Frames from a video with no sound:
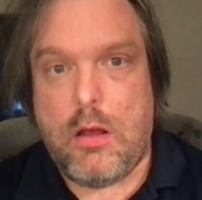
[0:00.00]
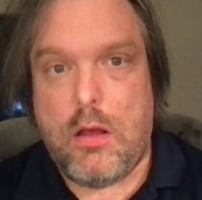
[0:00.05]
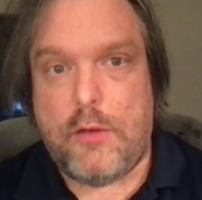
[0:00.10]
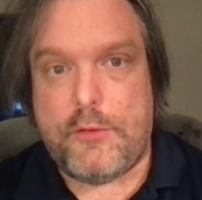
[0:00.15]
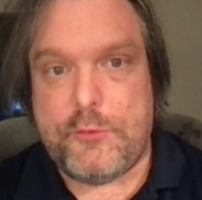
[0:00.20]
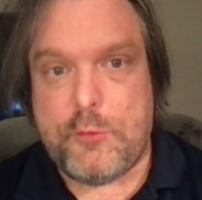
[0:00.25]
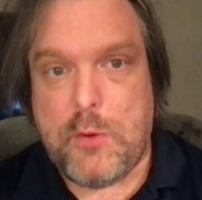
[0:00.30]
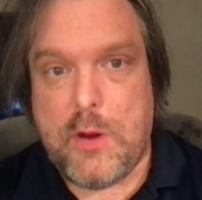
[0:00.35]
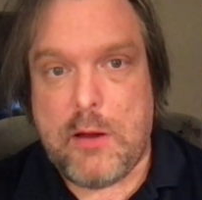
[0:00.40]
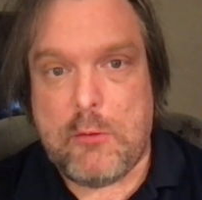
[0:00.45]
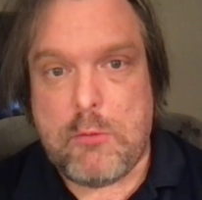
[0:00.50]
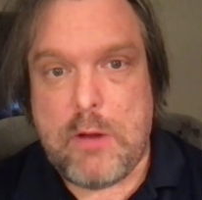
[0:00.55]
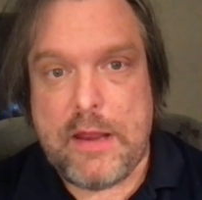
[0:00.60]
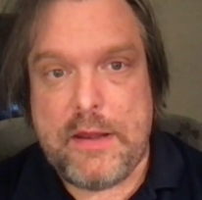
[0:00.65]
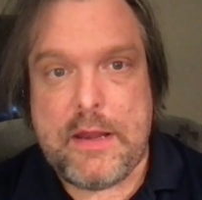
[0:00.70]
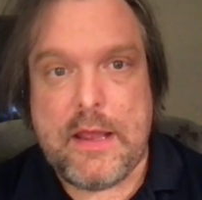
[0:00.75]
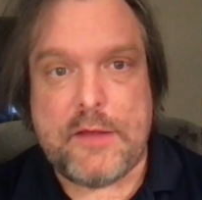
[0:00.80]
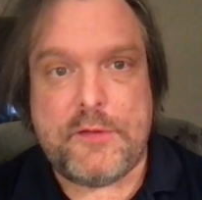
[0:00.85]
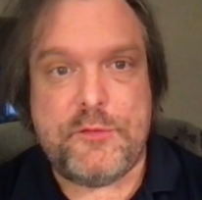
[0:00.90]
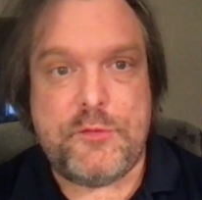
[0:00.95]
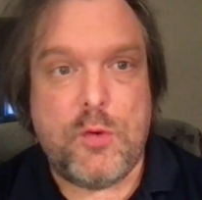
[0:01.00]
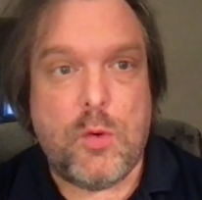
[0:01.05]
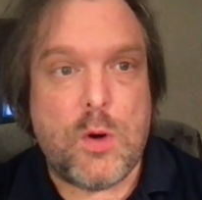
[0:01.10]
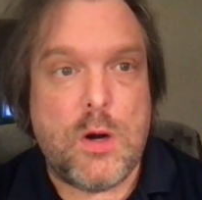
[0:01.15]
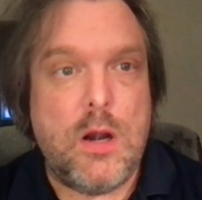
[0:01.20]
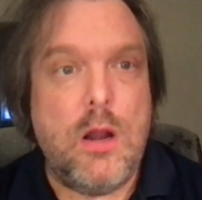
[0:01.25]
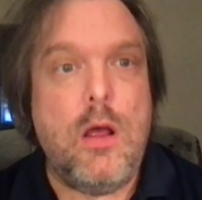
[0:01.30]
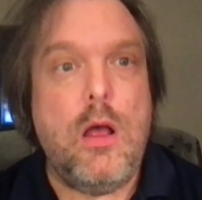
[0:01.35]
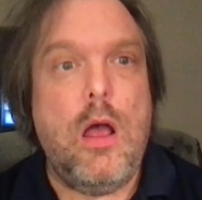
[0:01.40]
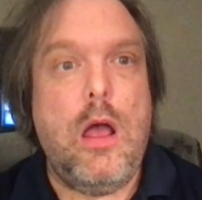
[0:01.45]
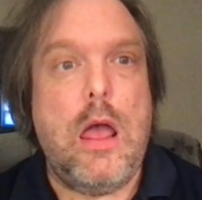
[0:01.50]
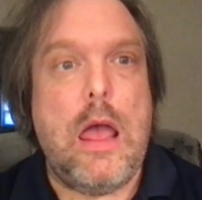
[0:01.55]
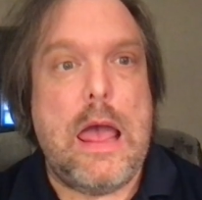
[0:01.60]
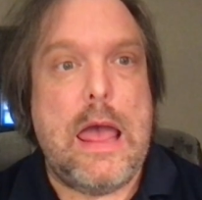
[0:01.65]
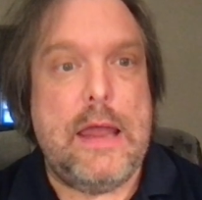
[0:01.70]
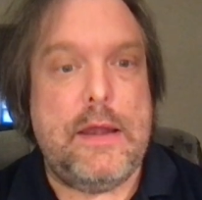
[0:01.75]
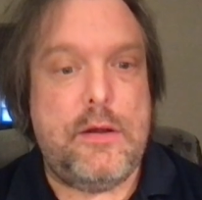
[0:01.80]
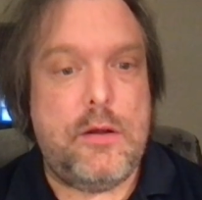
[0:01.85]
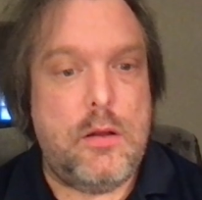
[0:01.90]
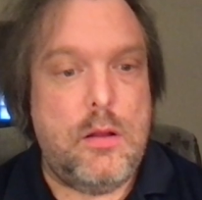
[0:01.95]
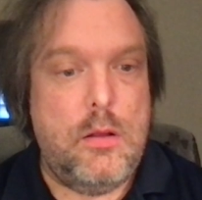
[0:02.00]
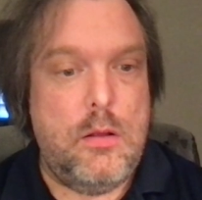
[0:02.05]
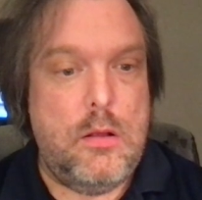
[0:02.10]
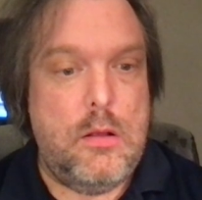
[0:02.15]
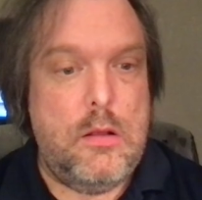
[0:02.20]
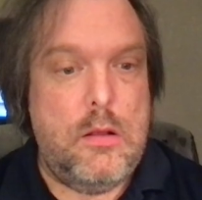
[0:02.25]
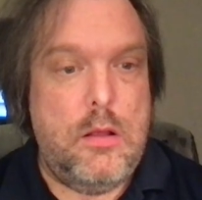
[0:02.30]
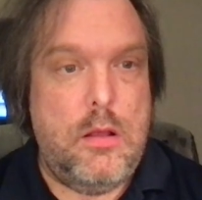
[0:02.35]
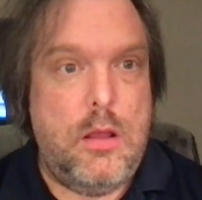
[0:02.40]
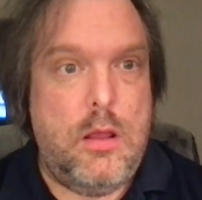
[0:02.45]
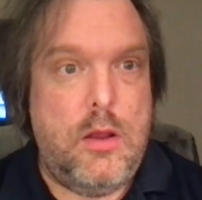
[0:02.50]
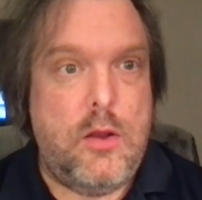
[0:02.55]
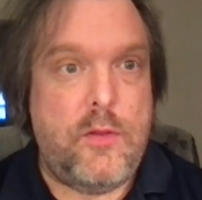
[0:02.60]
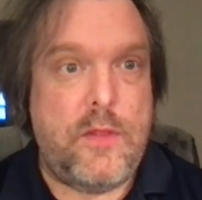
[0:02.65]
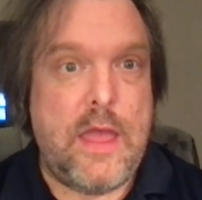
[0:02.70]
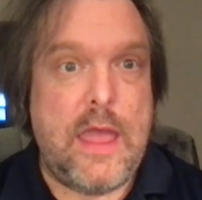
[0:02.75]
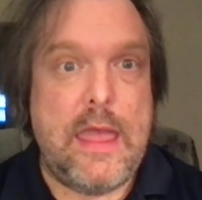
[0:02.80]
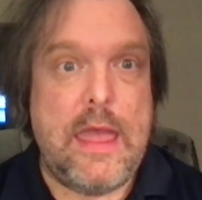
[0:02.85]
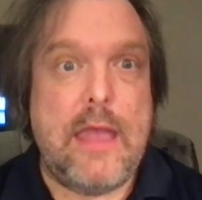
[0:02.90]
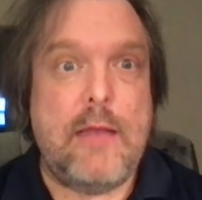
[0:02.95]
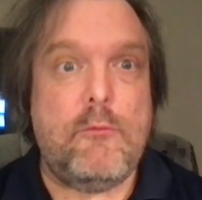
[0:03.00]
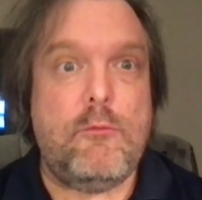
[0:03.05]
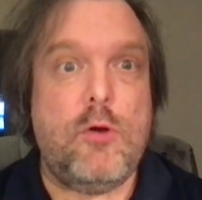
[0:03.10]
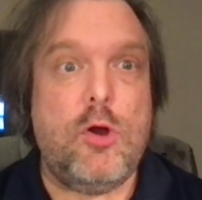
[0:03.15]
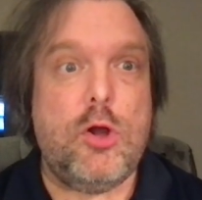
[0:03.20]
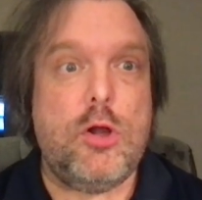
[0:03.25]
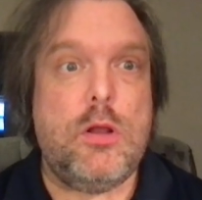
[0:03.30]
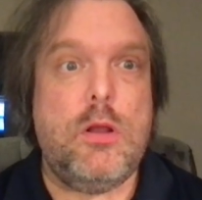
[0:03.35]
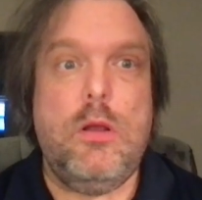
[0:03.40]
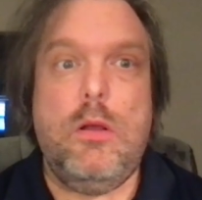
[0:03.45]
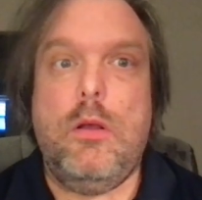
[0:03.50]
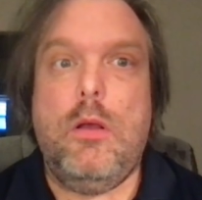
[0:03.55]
square right next door, and the a8 rook.